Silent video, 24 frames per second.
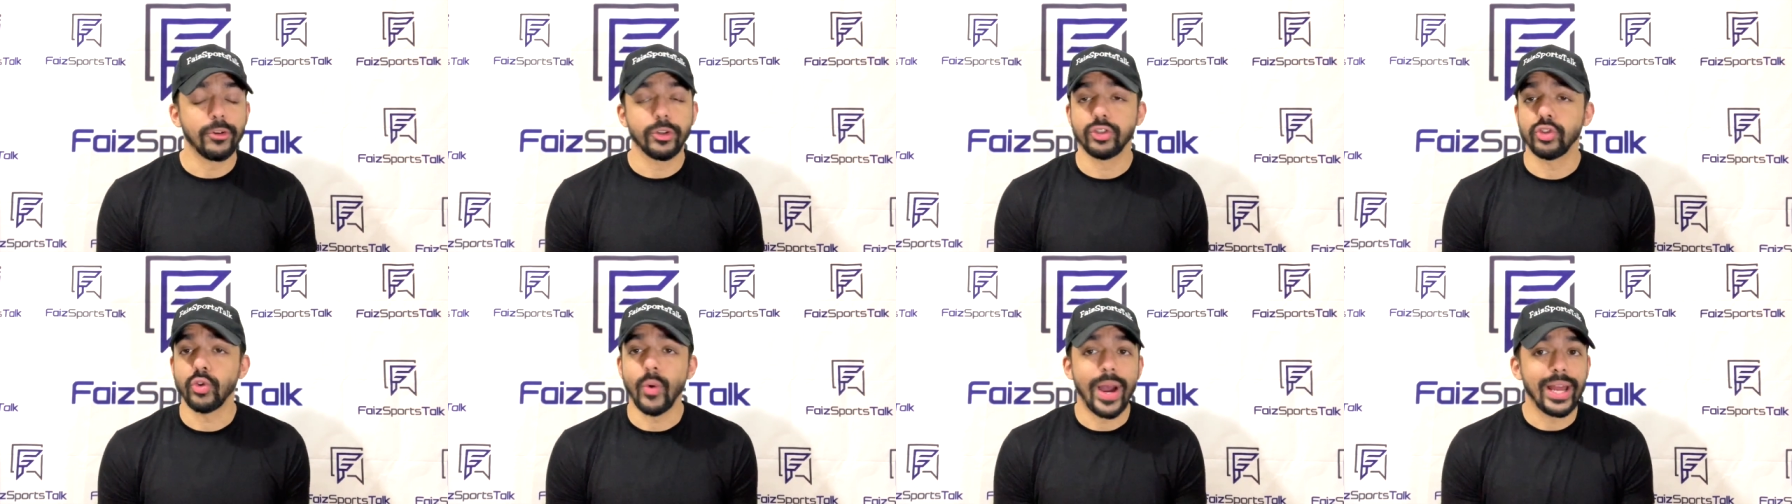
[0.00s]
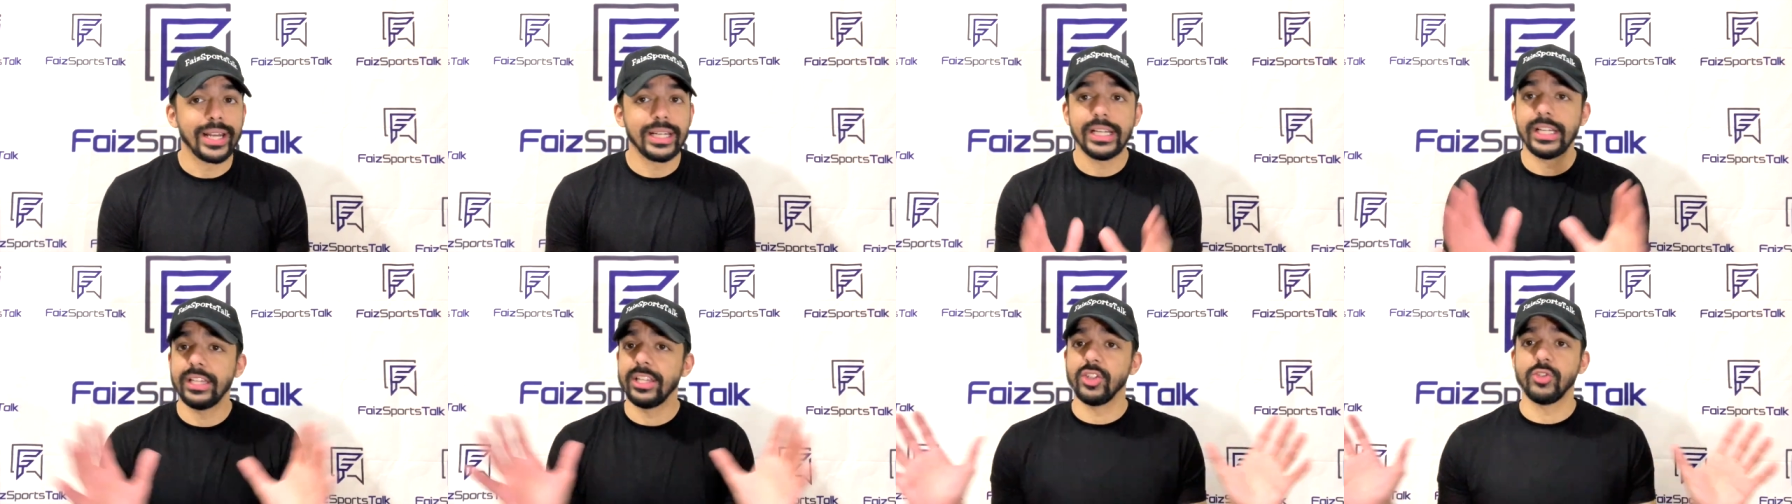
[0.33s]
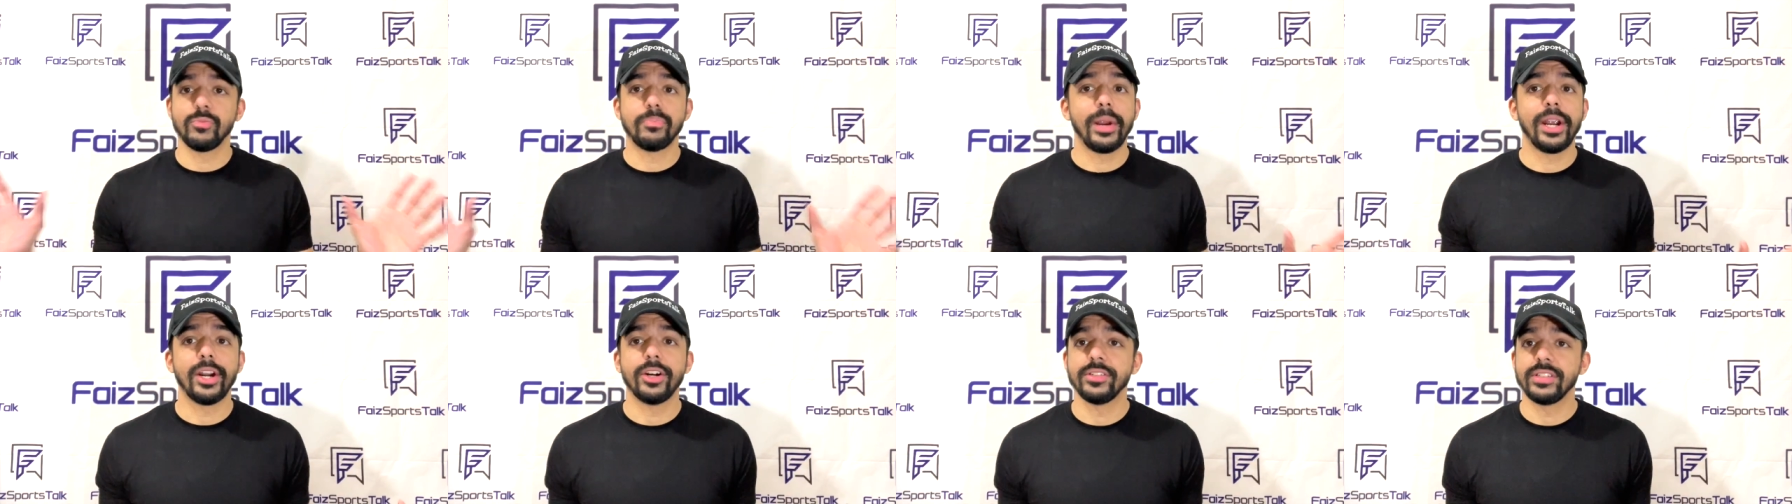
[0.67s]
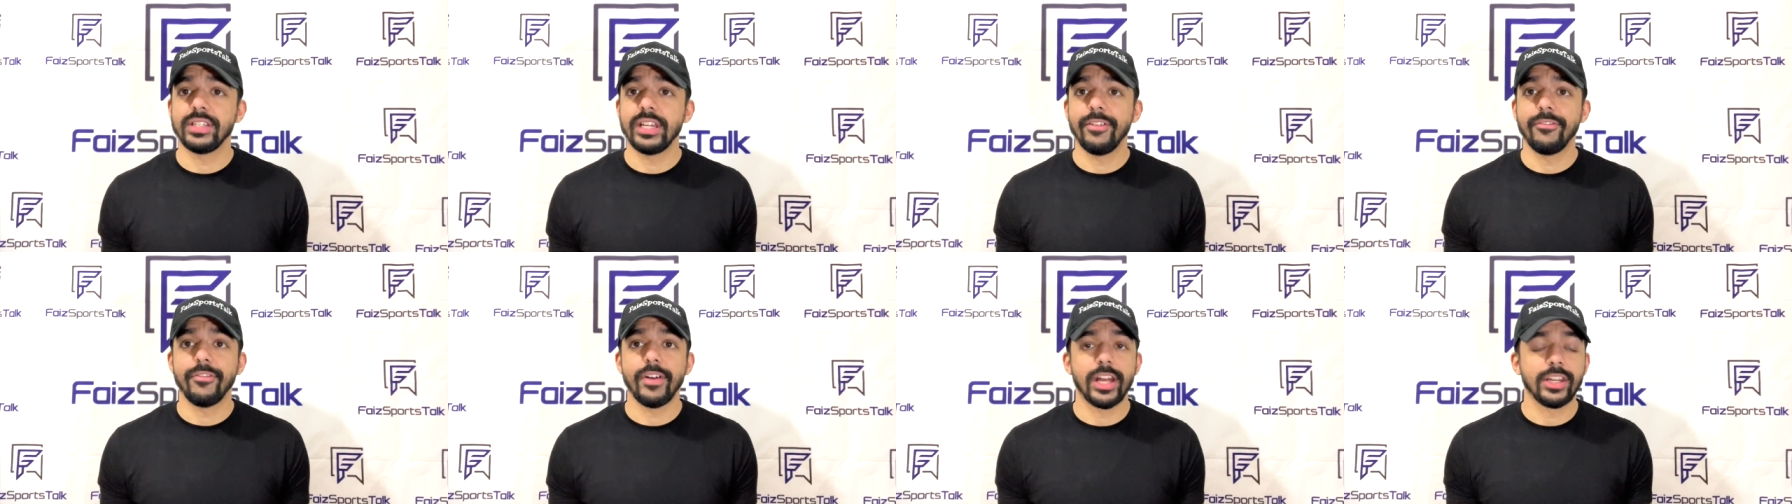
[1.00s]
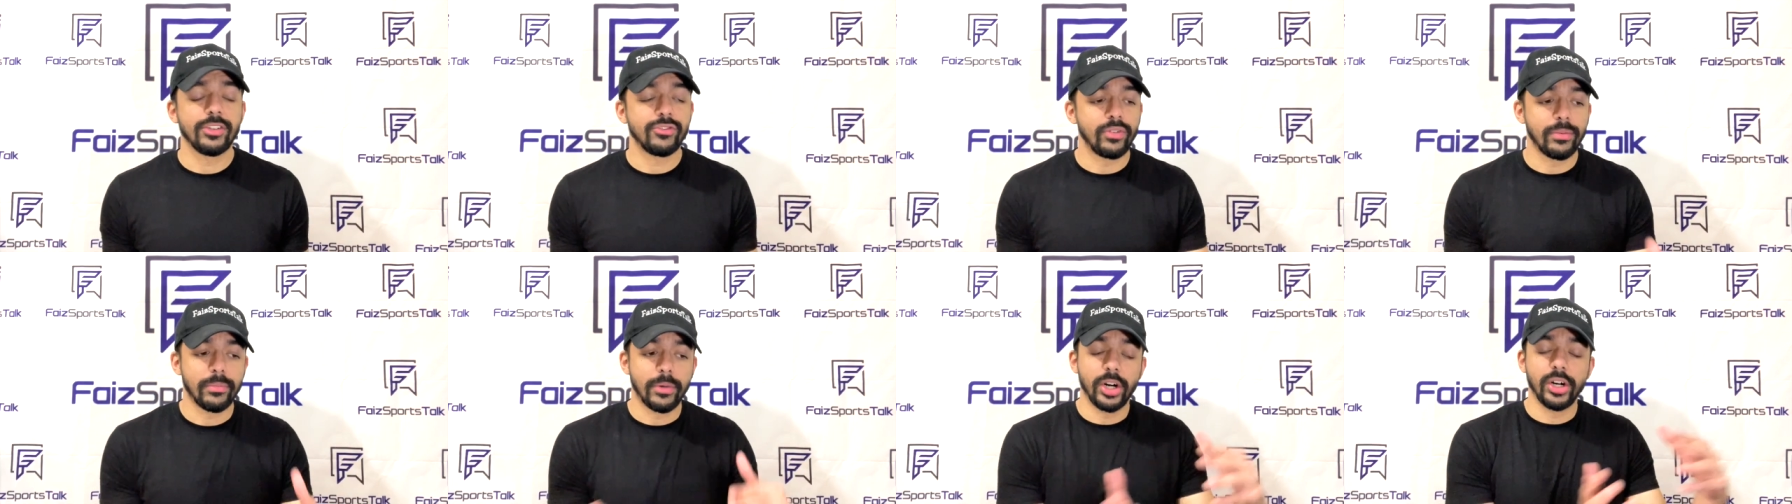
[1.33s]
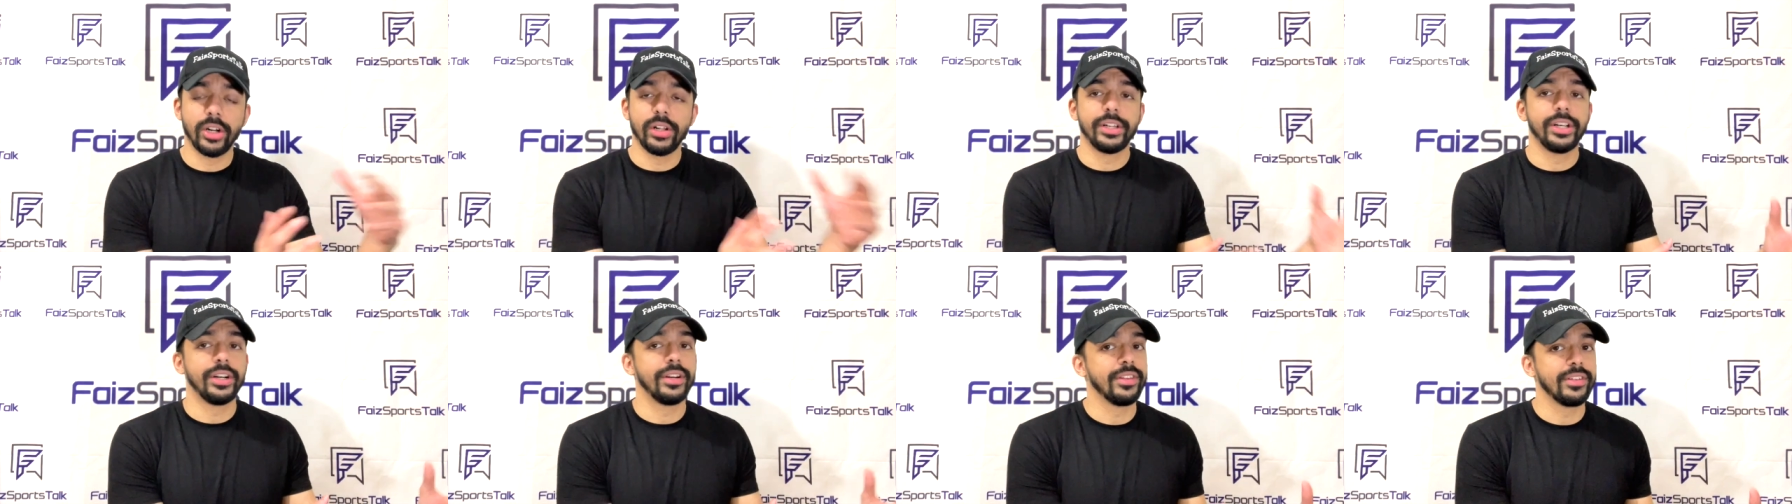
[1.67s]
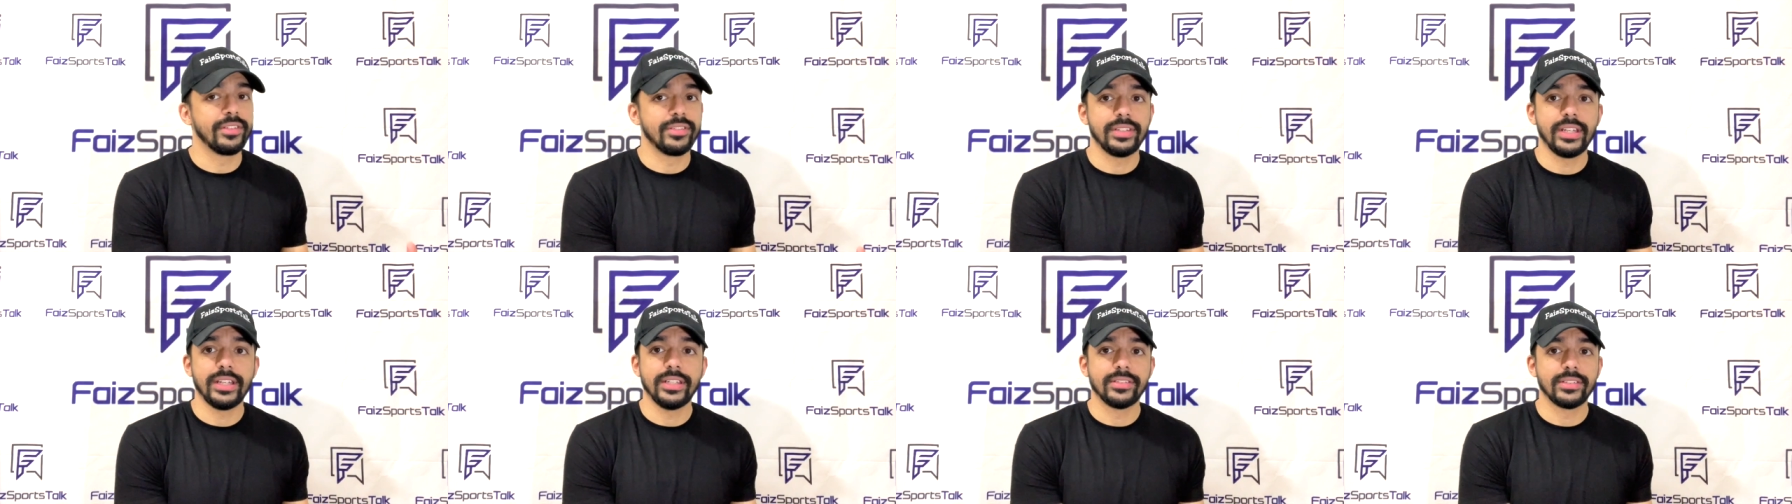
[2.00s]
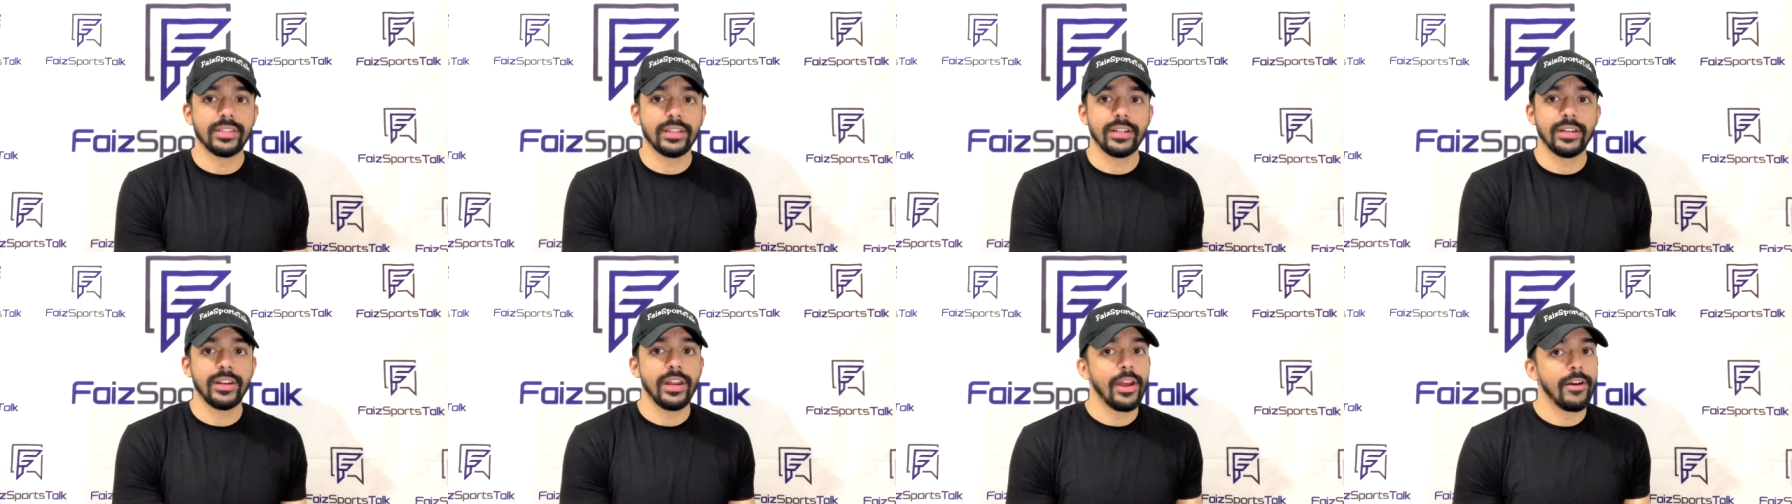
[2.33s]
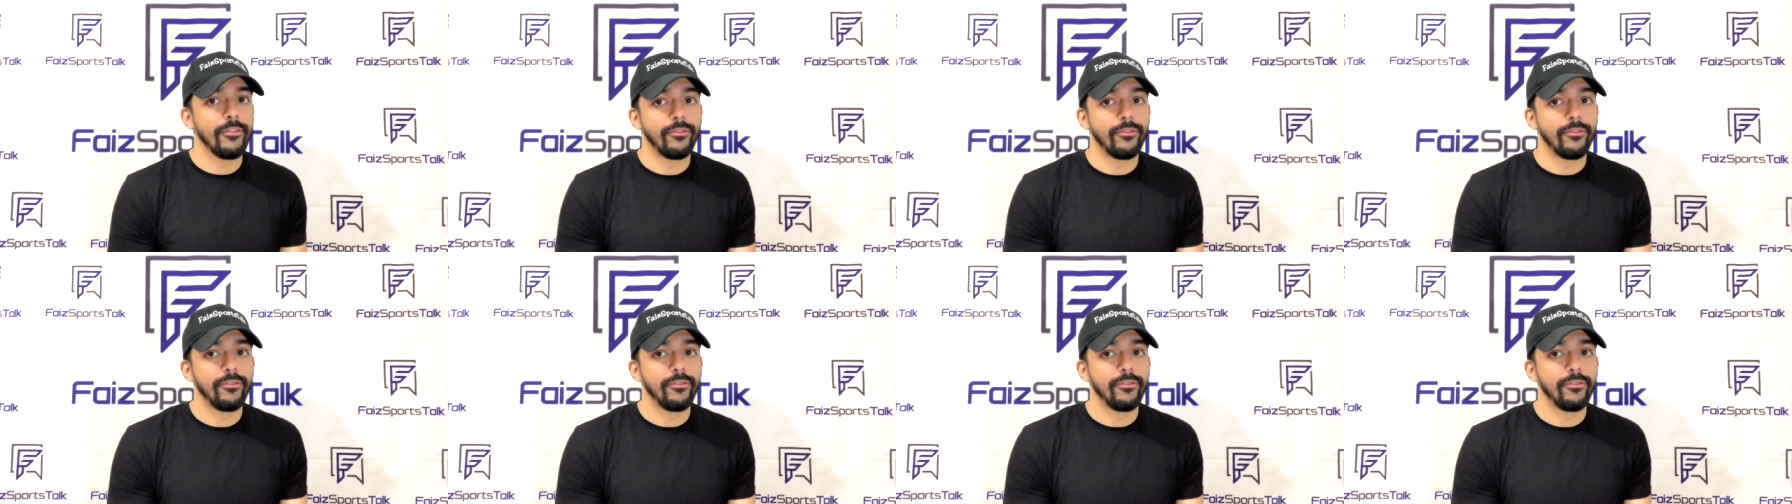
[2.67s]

So I need this Bears defense from earlier in the season,